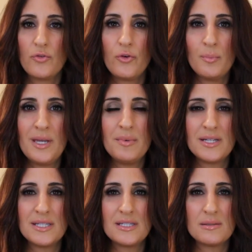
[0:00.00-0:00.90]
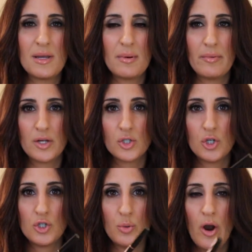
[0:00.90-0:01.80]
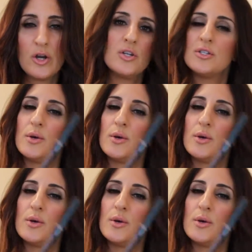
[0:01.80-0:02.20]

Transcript: for me because it doesn't make my brows too harsh.